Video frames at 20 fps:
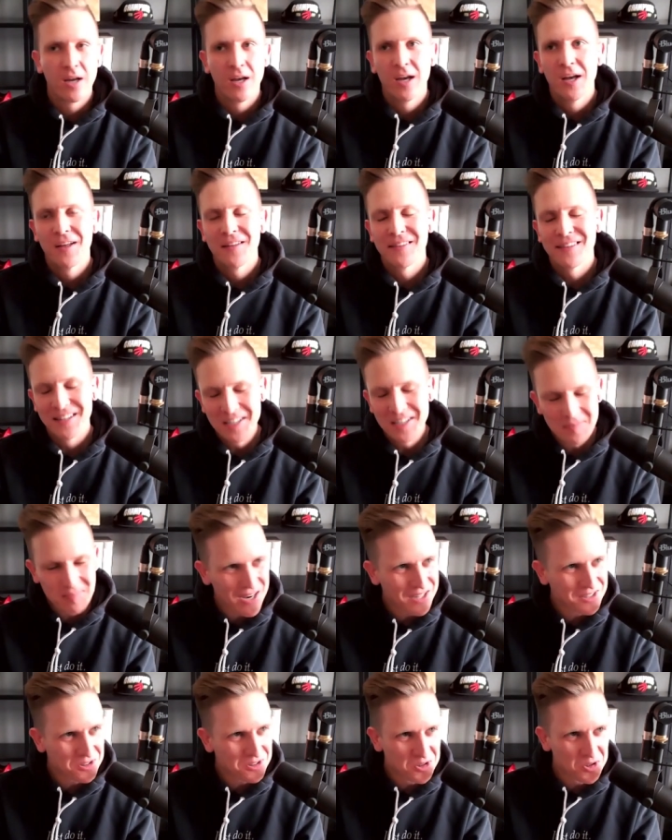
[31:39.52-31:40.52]
The lead
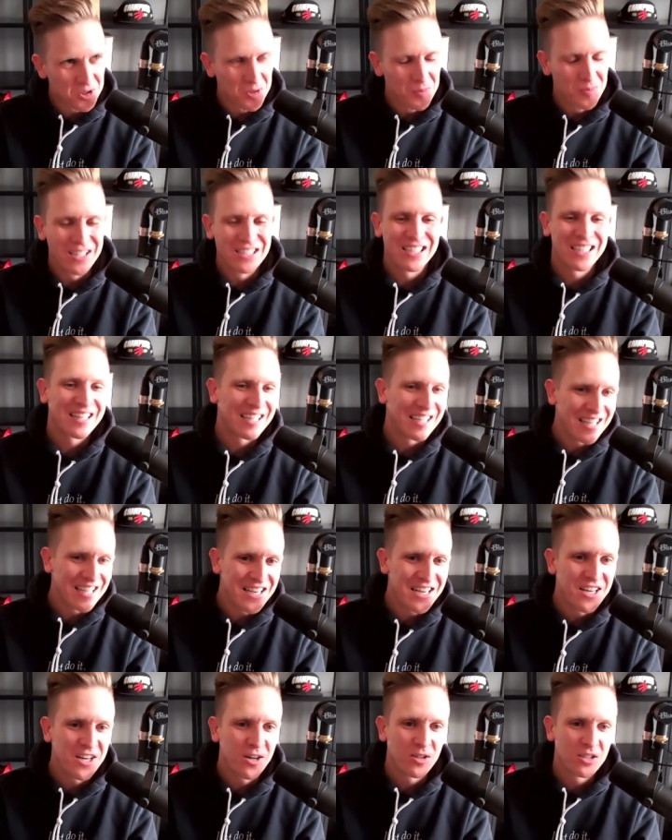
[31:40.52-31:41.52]
pastor told me, he's like, the key
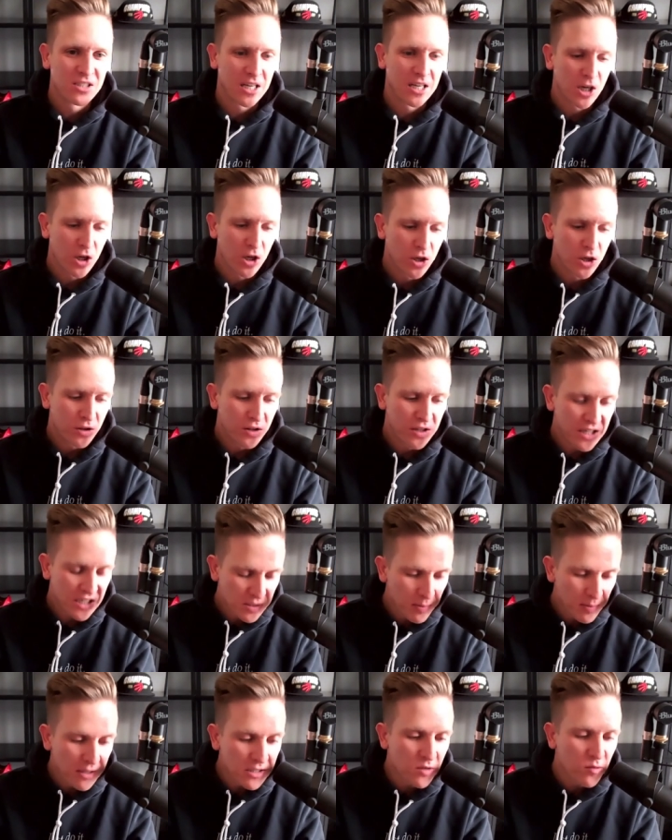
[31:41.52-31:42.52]
here is like the
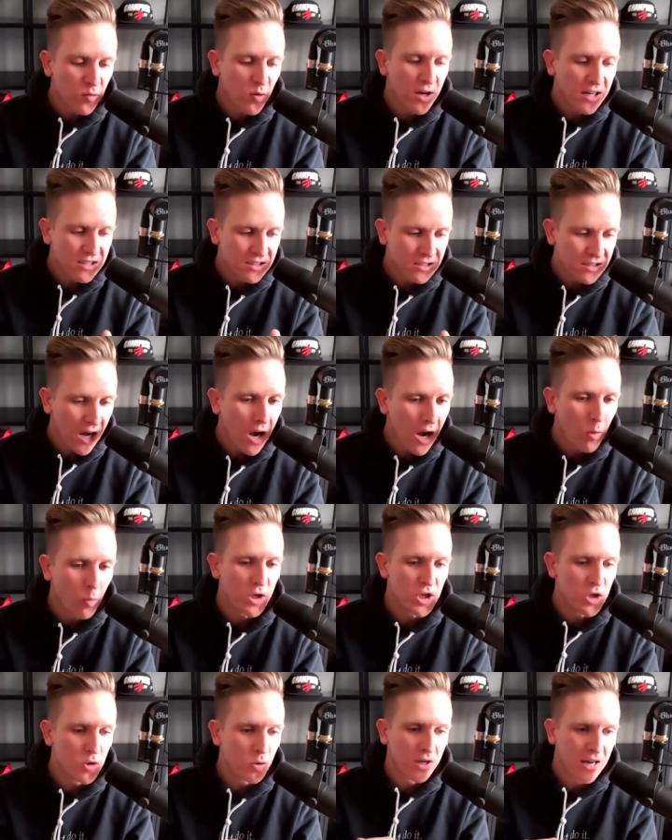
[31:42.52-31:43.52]
expensive way is not
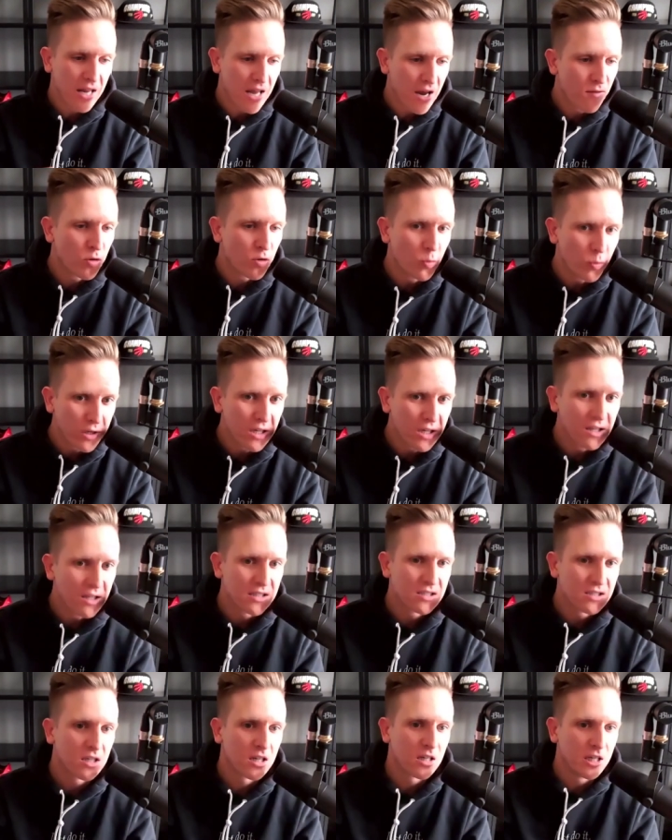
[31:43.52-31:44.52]
what you could ever
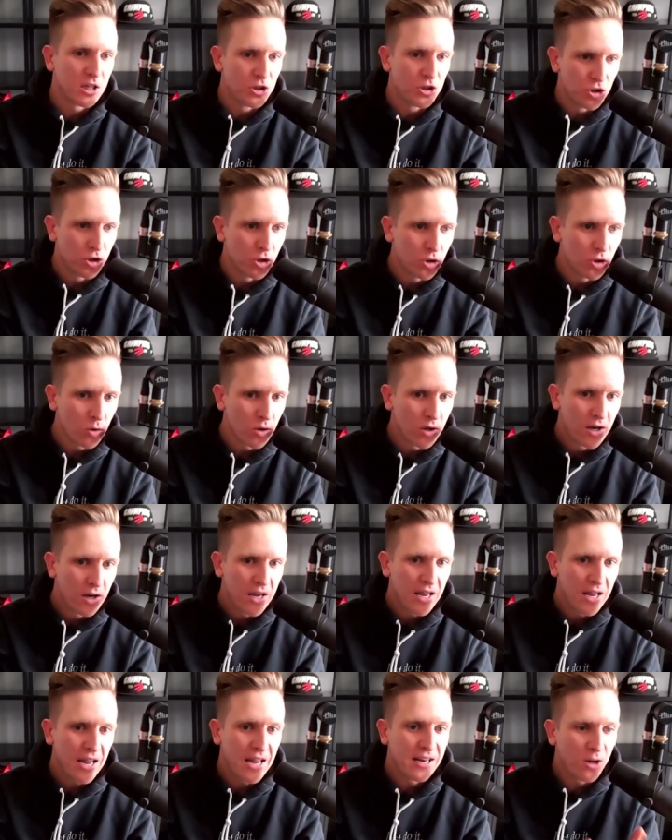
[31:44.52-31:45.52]
realistically do.
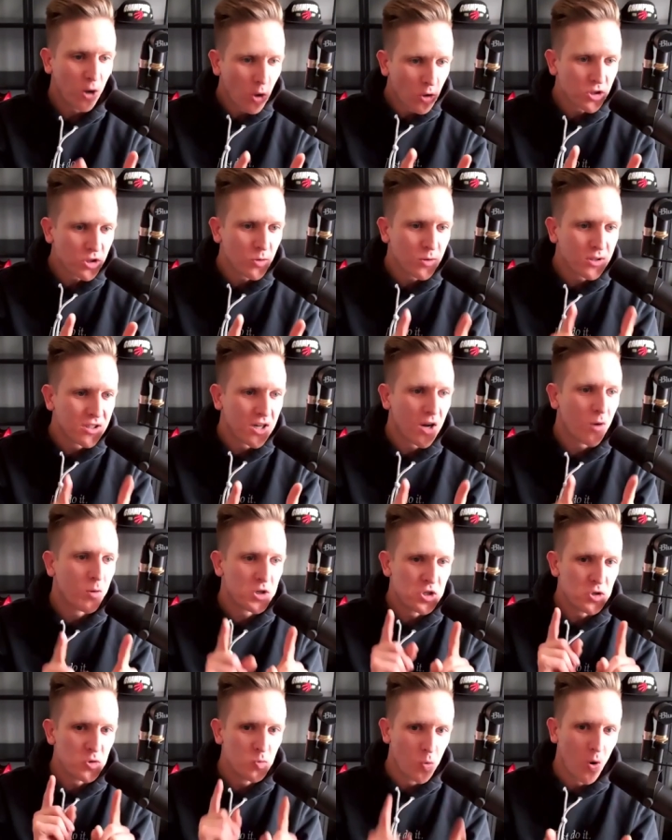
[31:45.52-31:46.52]
And also, it's not
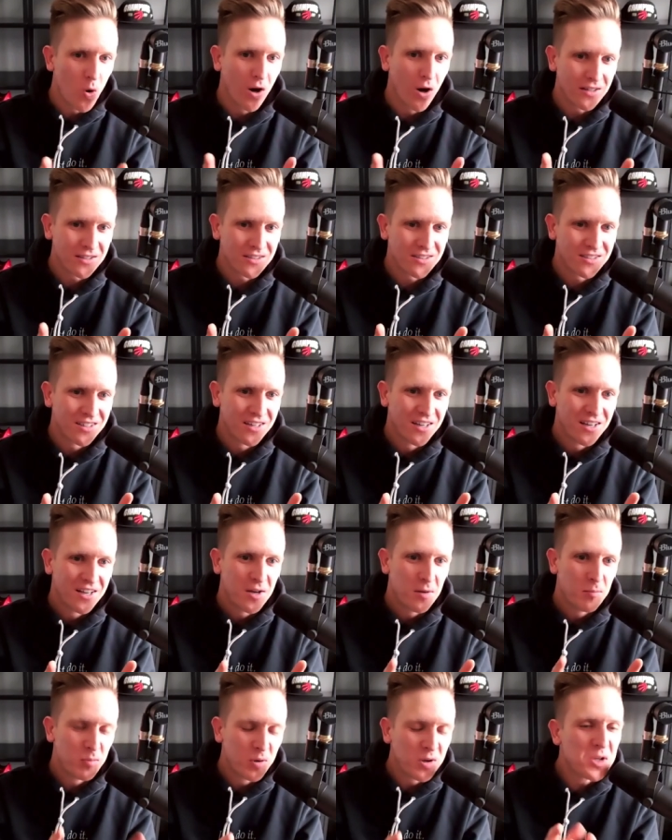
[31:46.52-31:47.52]
what you want
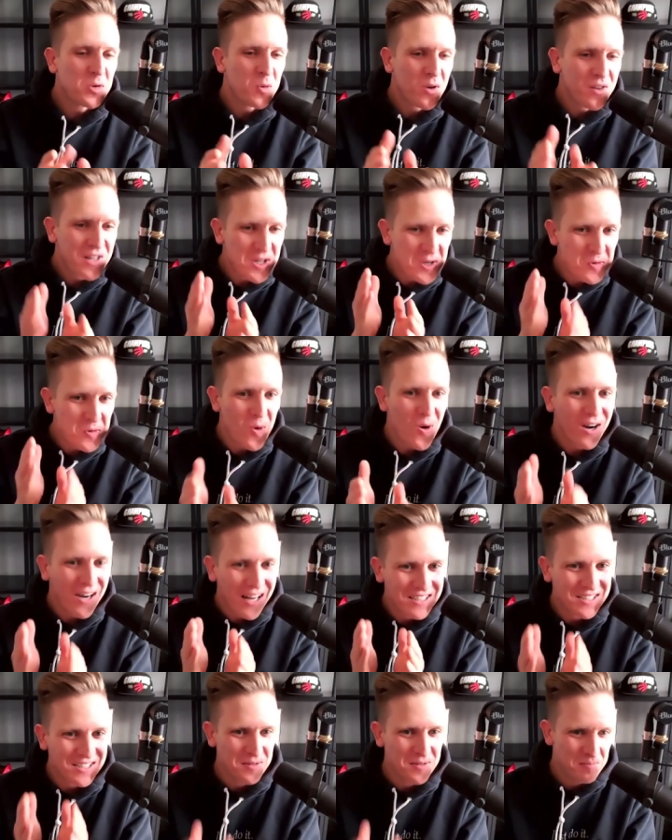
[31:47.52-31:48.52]
put the one that you want
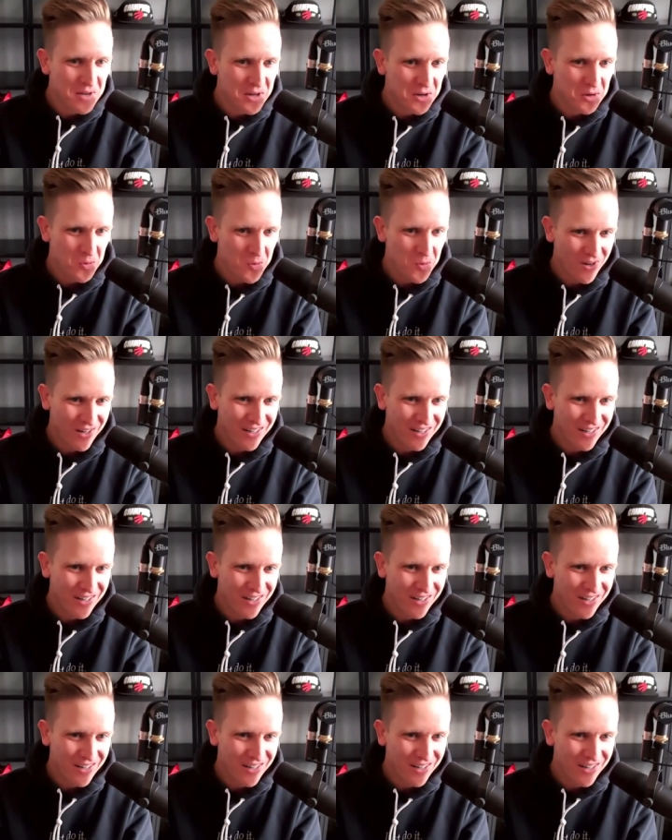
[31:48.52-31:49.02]
as the middle one.